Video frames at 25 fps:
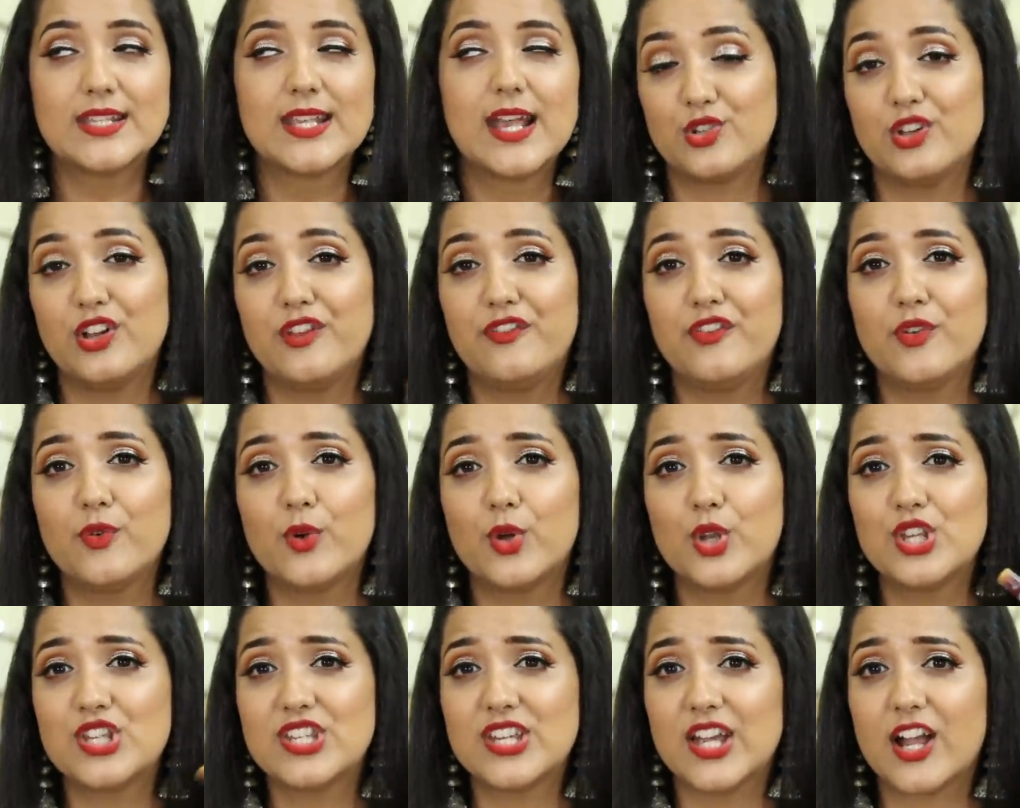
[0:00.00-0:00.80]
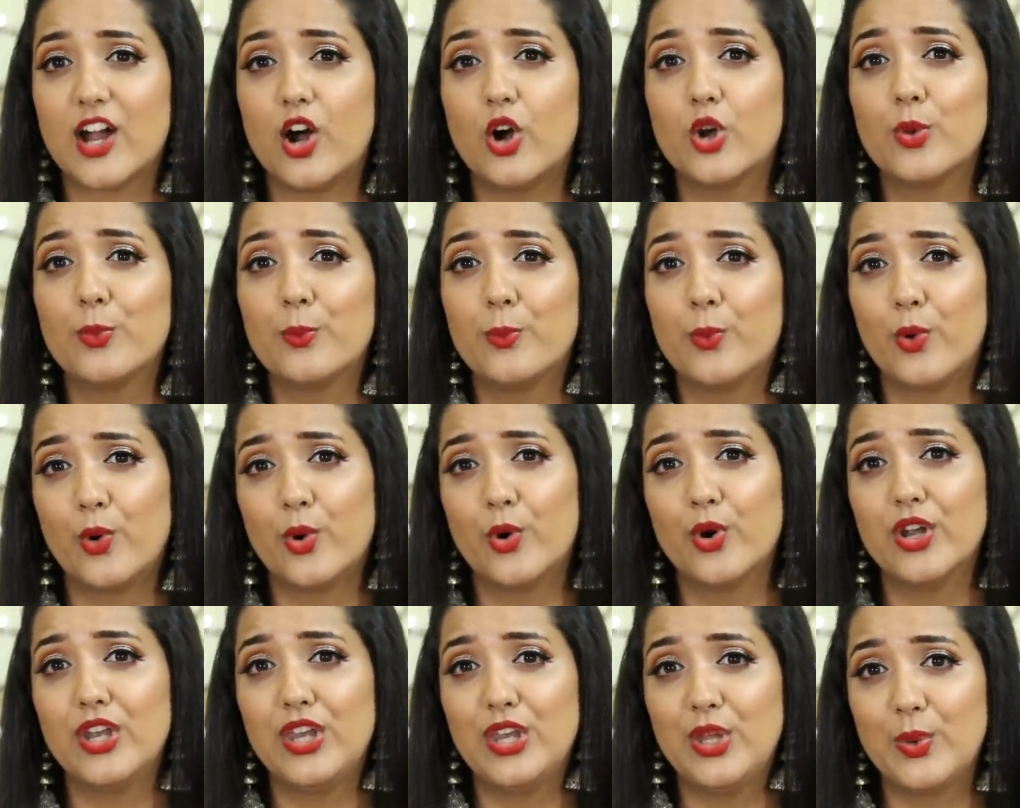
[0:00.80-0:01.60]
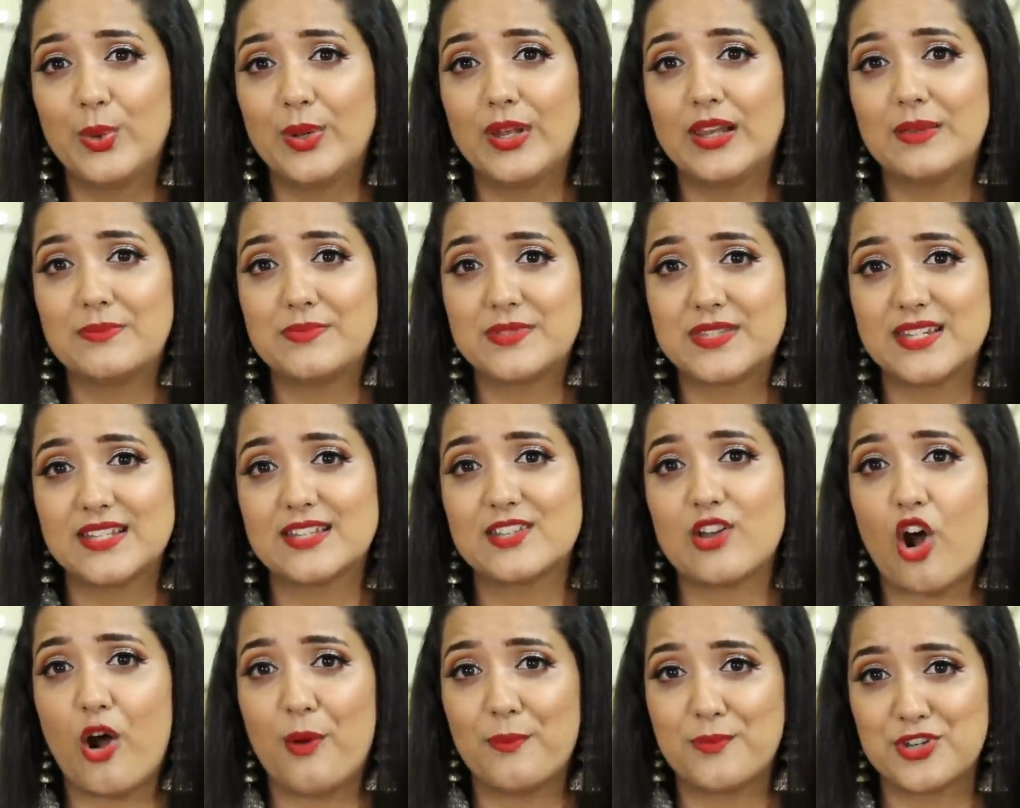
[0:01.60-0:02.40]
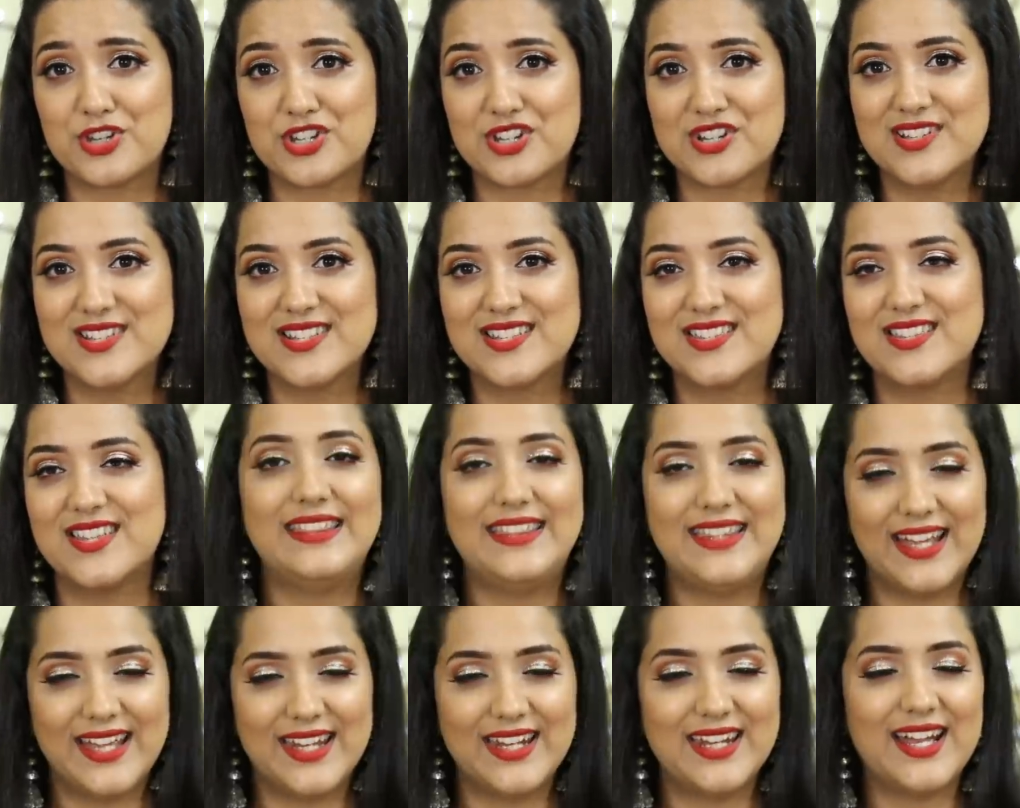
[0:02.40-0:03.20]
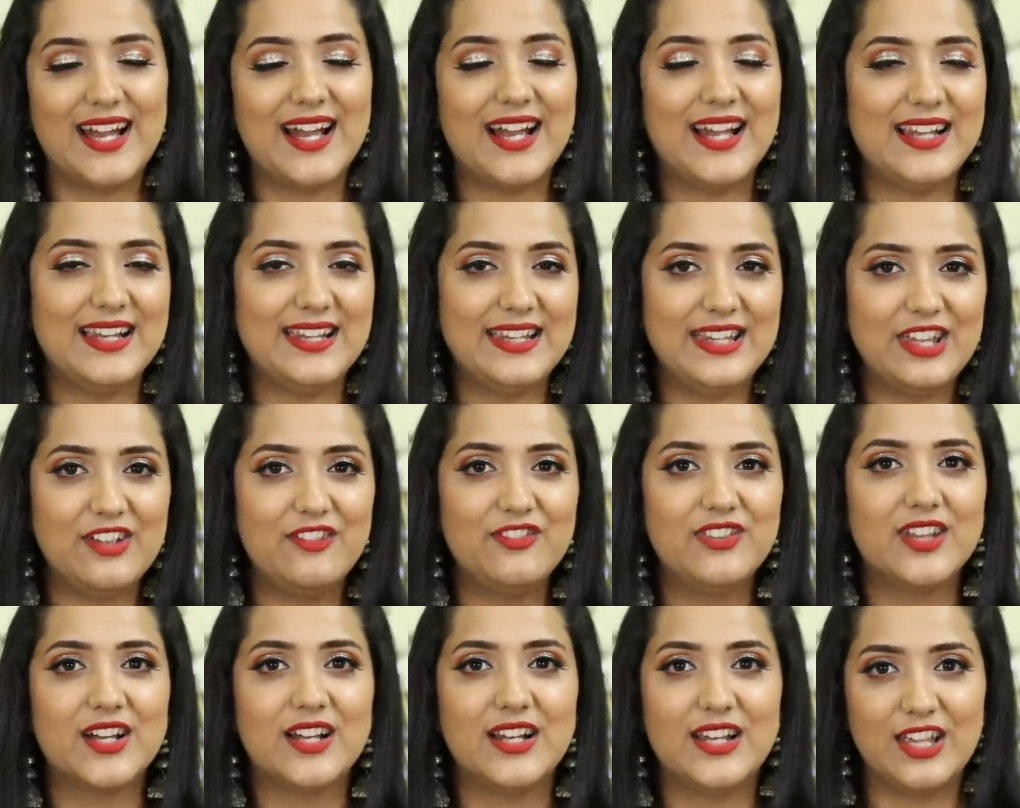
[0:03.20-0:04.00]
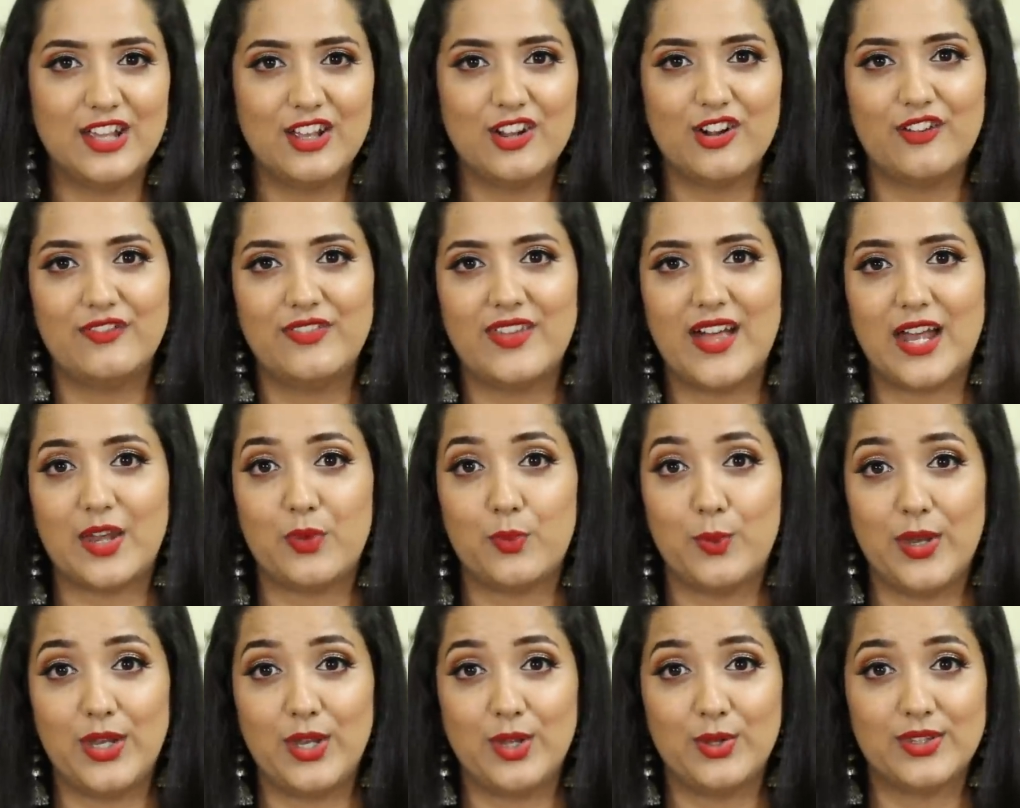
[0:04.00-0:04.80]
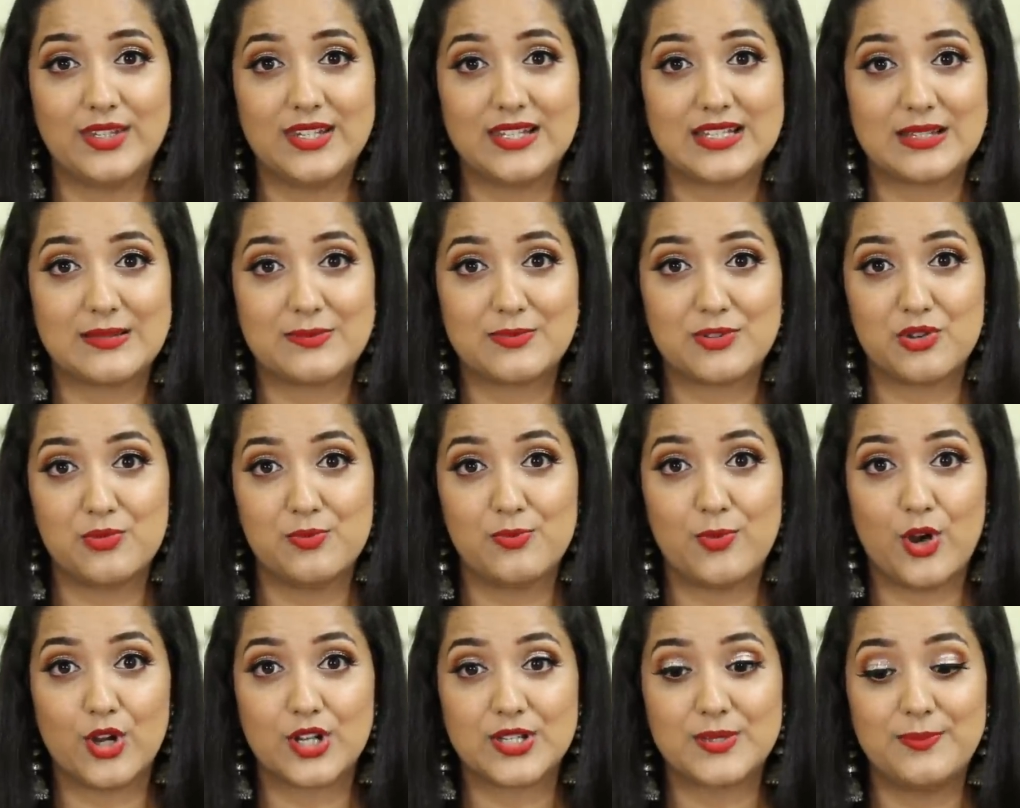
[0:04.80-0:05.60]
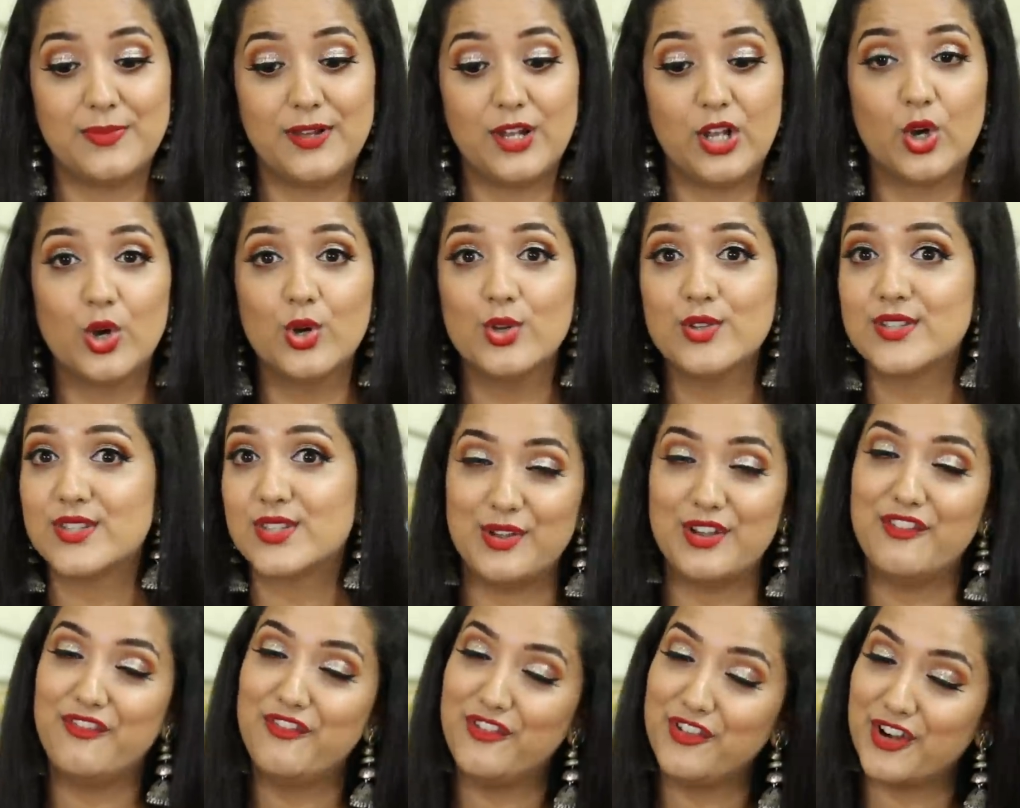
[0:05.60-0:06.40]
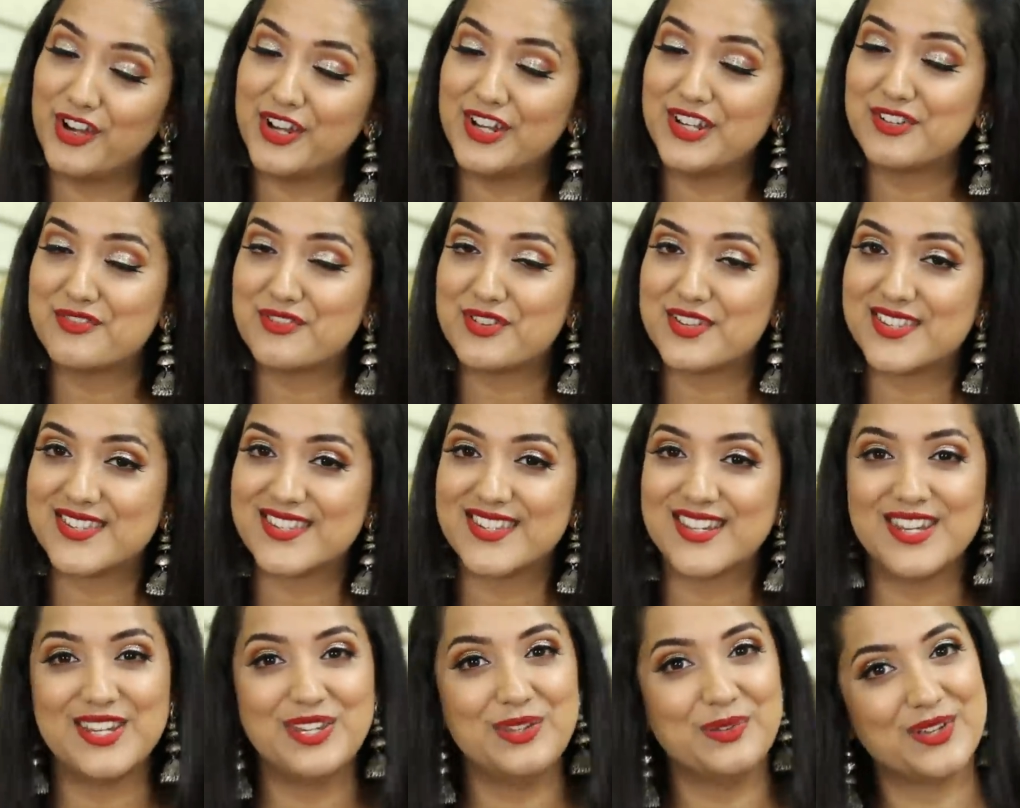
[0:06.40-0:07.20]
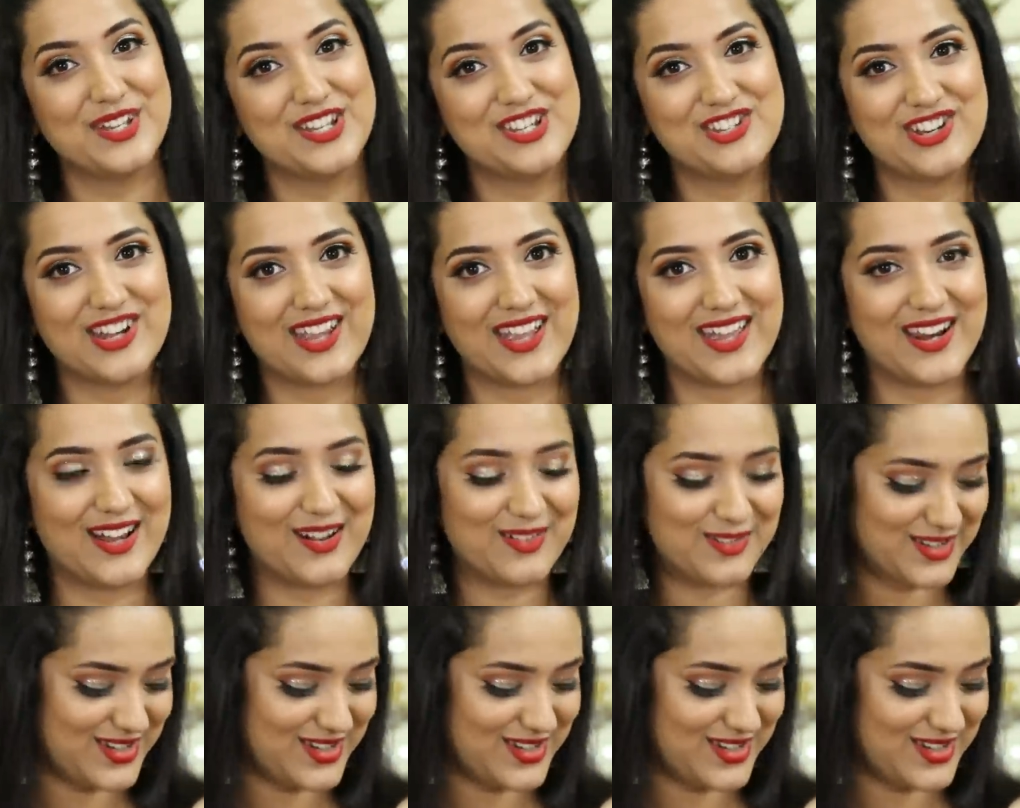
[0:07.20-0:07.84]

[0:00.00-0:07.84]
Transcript: So if you want to check out more nude lipstick options, then I'll leave the link of that video in the description box below. So if you're interested, you can check it